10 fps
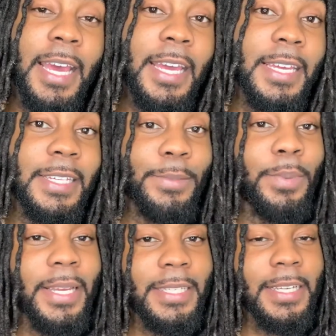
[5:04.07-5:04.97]
is
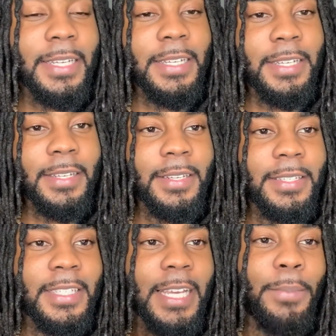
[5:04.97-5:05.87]
basically
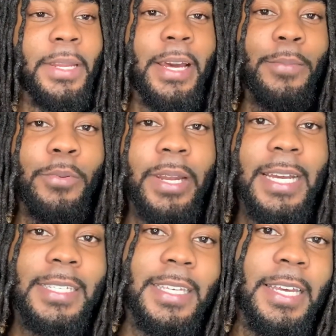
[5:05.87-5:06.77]
summing up what I
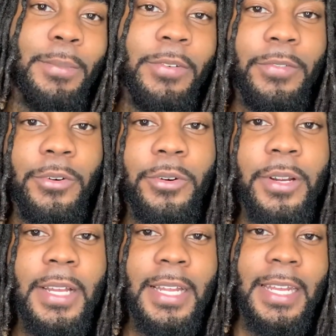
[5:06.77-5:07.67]
said before.
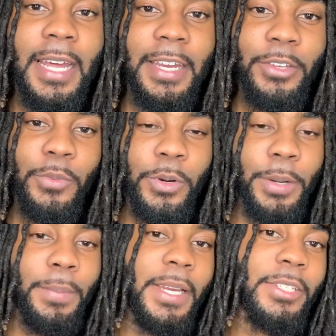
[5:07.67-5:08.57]
Like, you want to
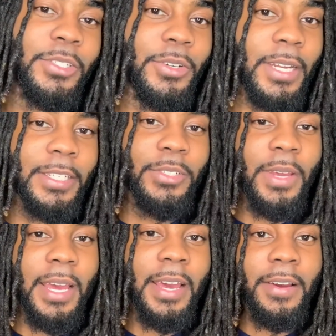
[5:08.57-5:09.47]
make sure that you
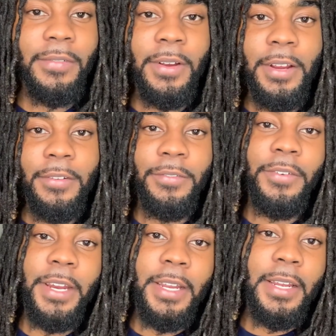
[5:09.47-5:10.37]
have
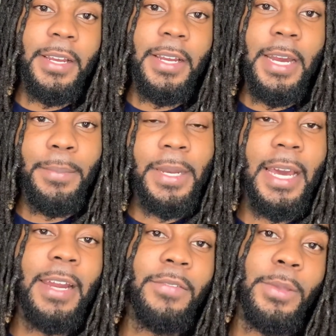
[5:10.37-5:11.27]
freight coming
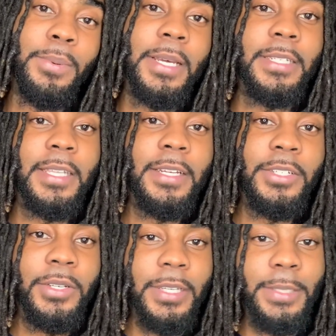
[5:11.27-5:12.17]
out of the place that
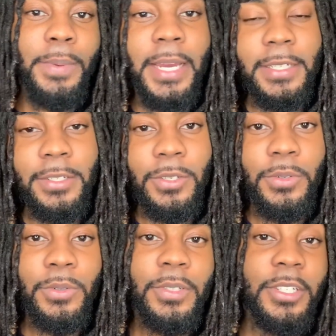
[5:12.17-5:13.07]
you're dispatching
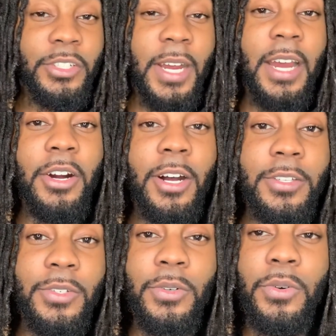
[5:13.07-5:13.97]
to. The tri-haul
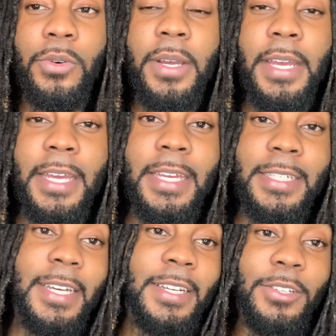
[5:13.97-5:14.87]
tool is
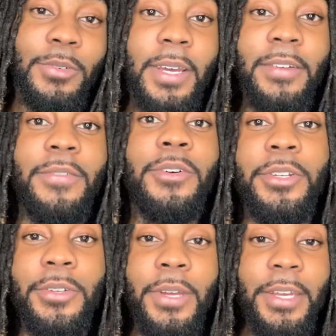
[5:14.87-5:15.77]
going to do that for
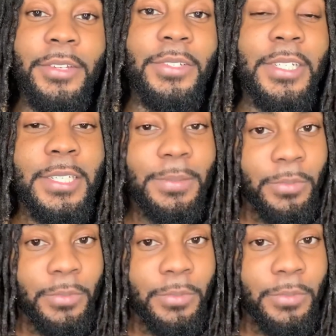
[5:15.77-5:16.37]
you. You just,